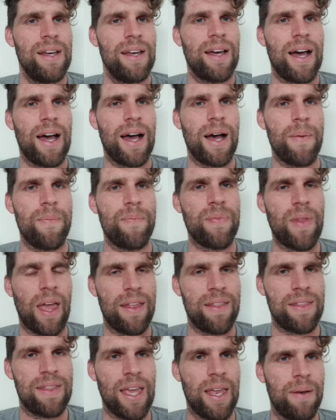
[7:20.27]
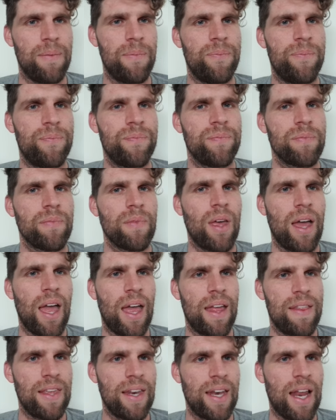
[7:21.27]
And then
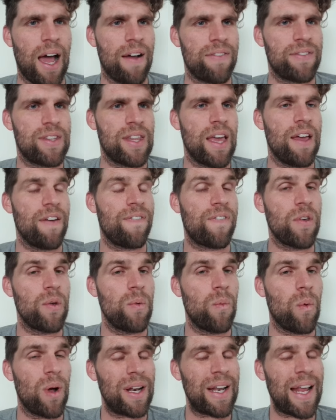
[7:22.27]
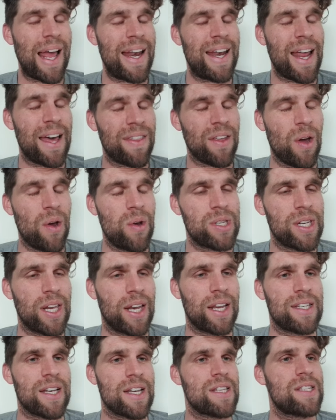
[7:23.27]
after that, if you want another
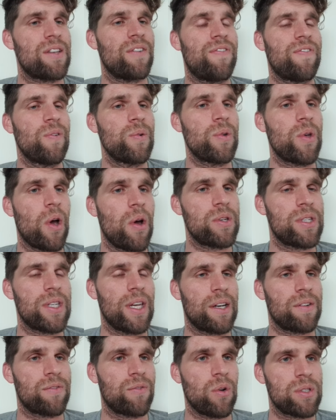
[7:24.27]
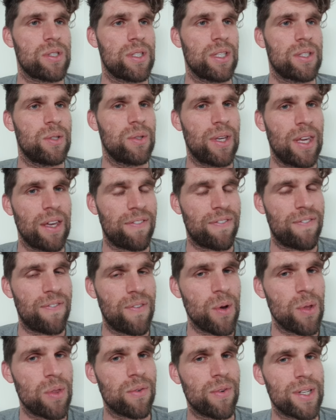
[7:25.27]
Oceanic, just to fill your Oceanic roster to get
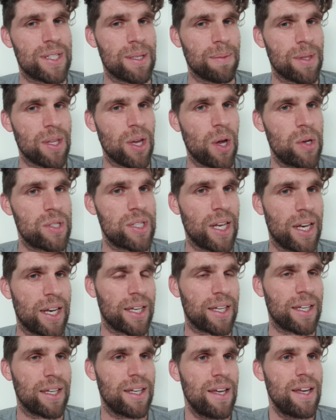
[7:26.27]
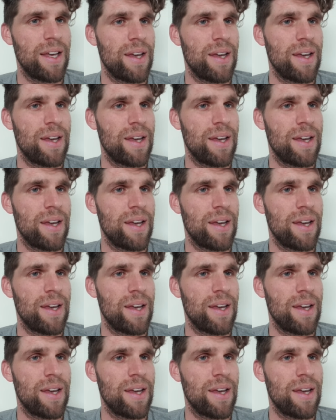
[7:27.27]
further in some of the Oceanic